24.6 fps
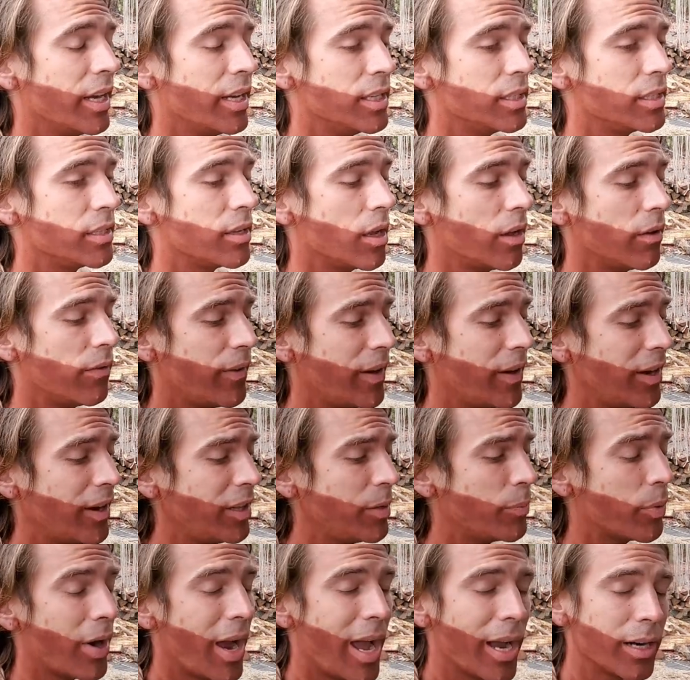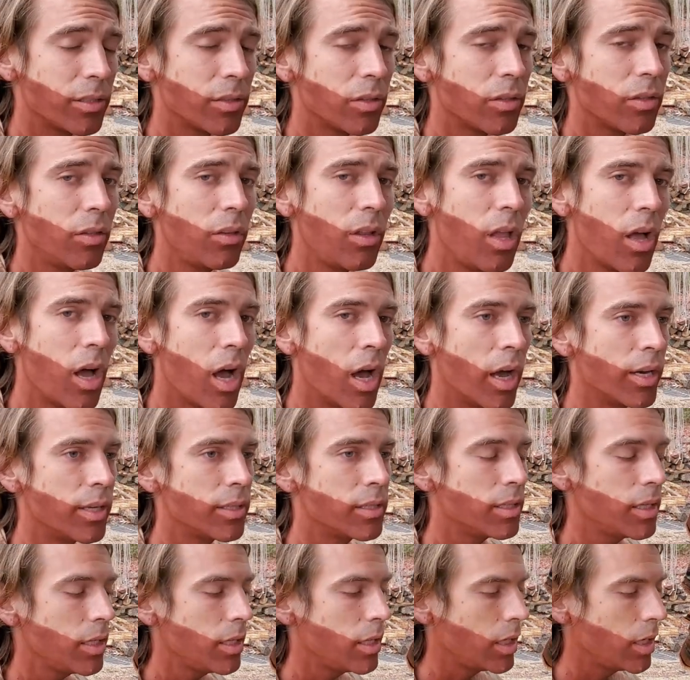is fairly practical.
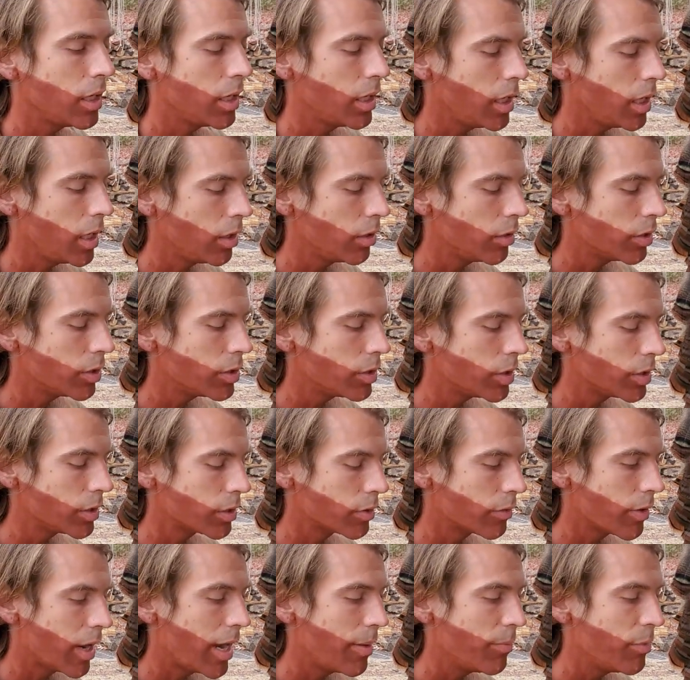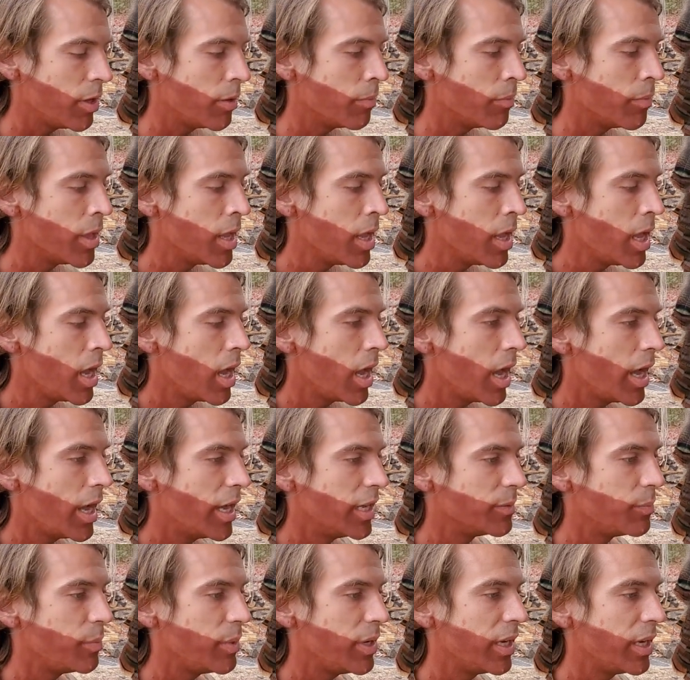Honestly, the English describe them uh,
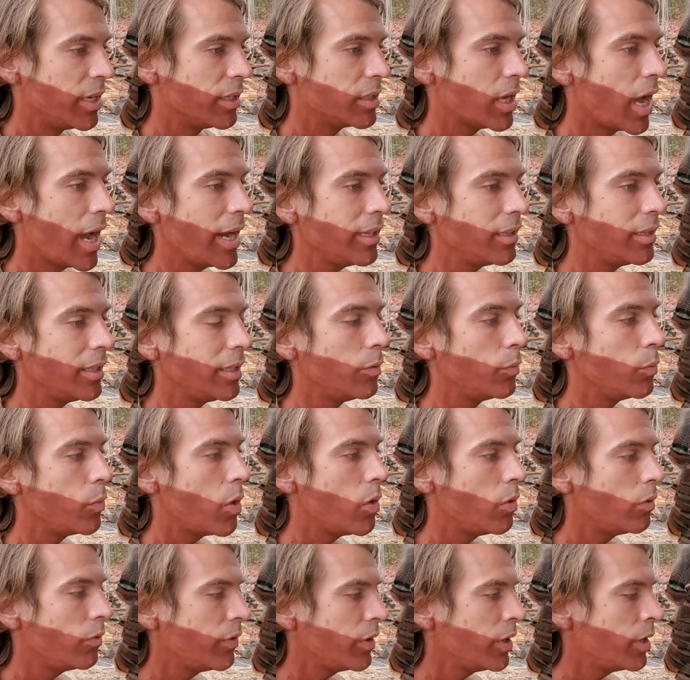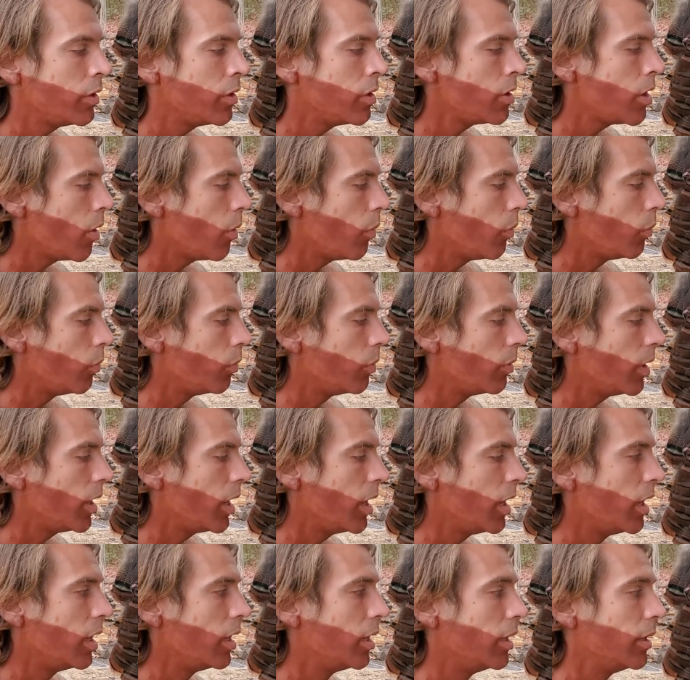as being tightly woven,
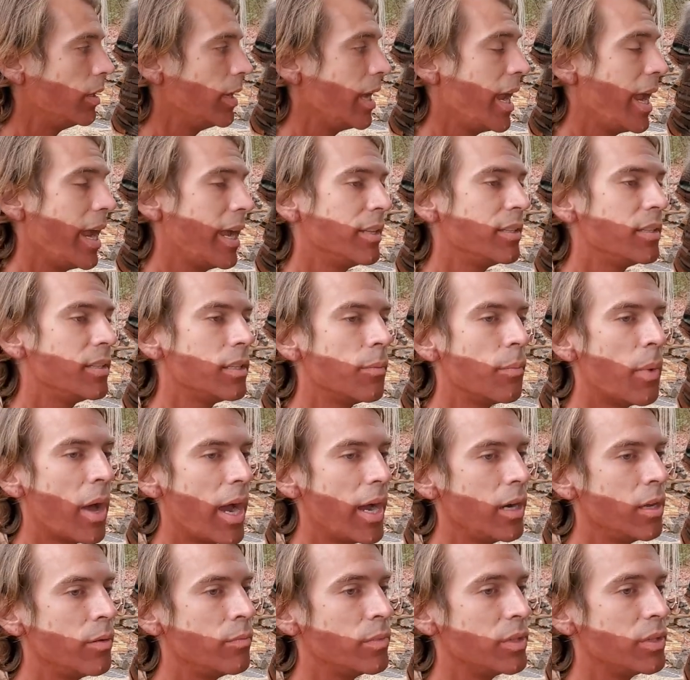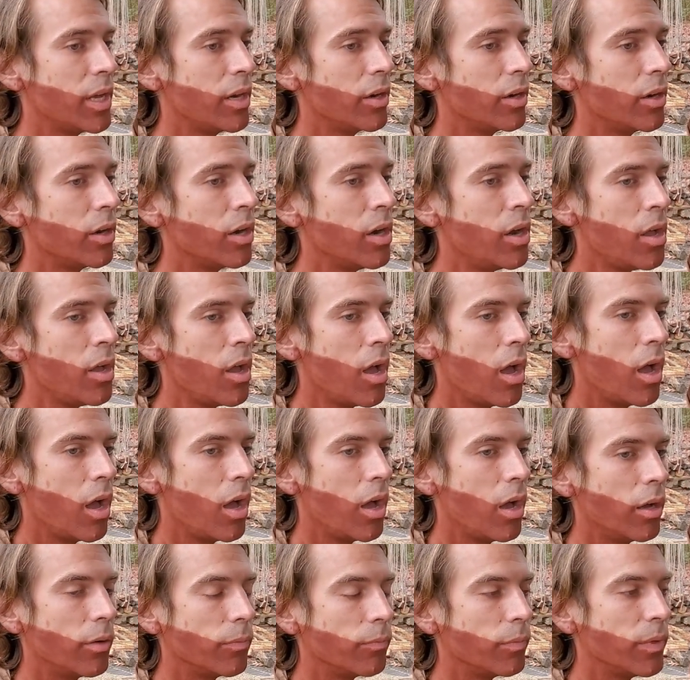uh, handsome items that are
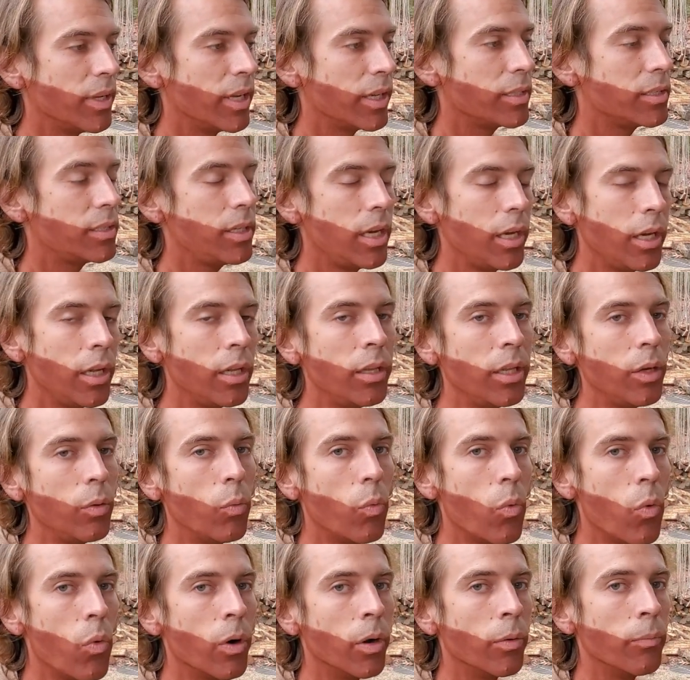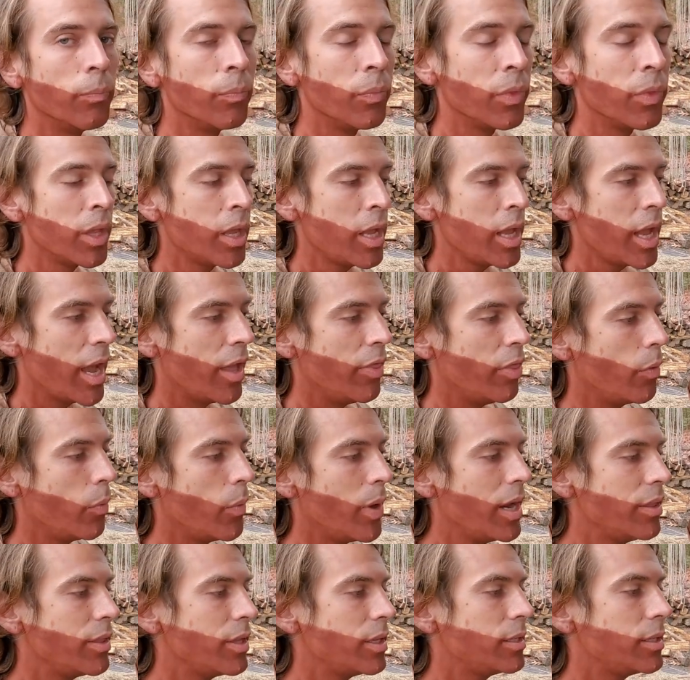uh, exceedingly warm. And the
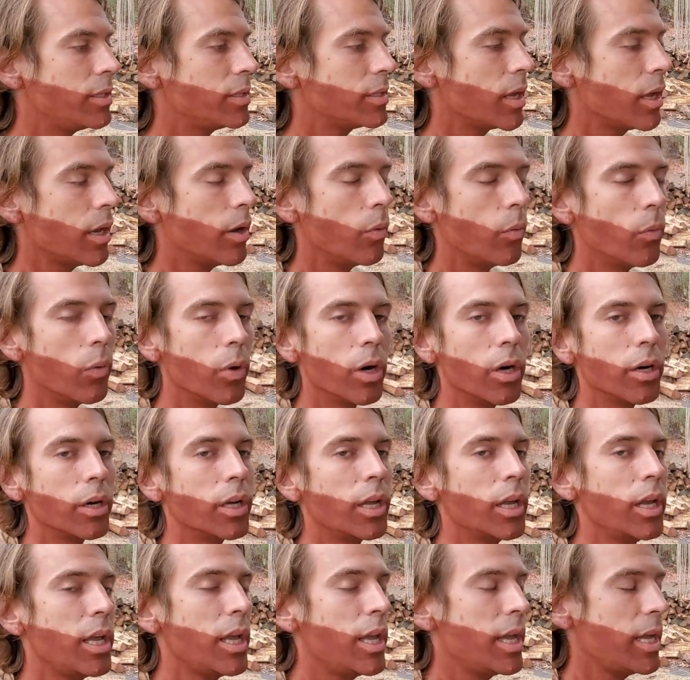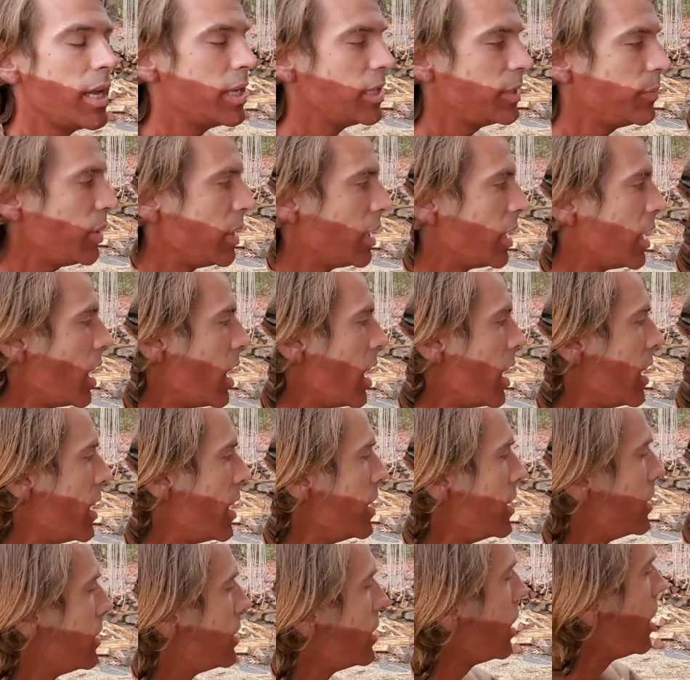way this is going to work is
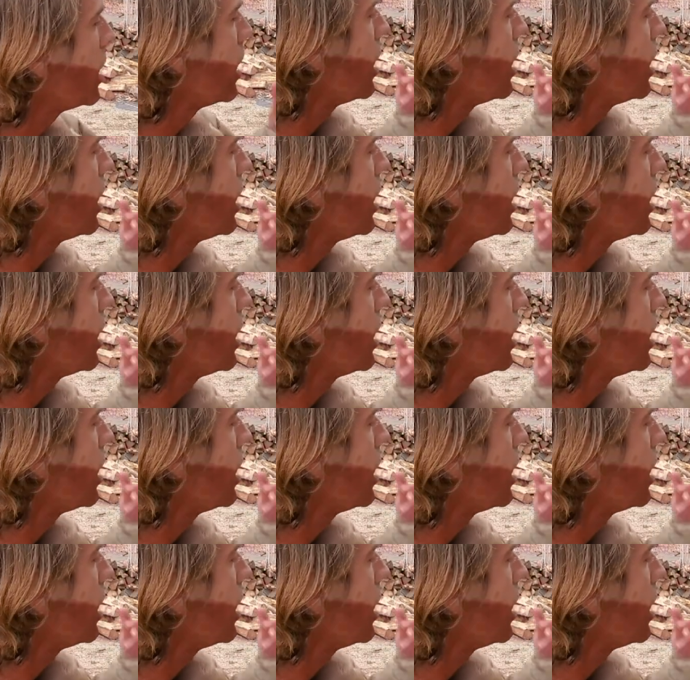because